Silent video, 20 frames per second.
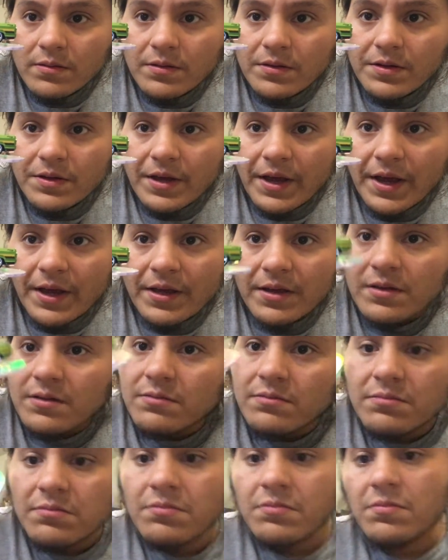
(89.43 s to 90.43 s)
Okay,
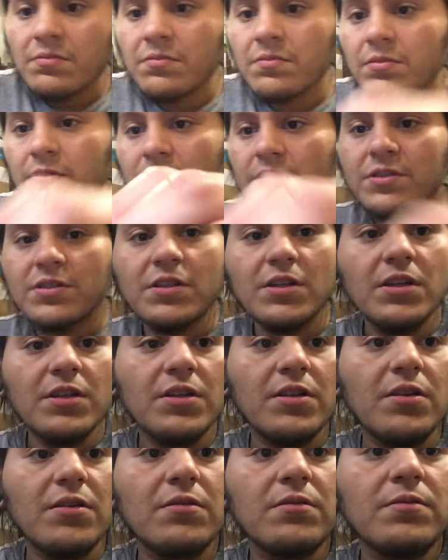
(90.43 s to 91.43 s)
looks good
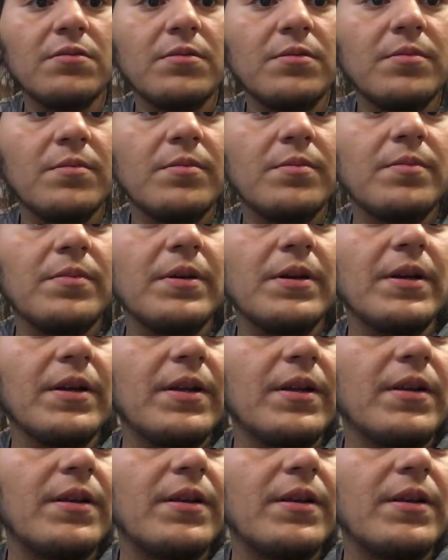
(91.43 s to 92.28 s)
though, but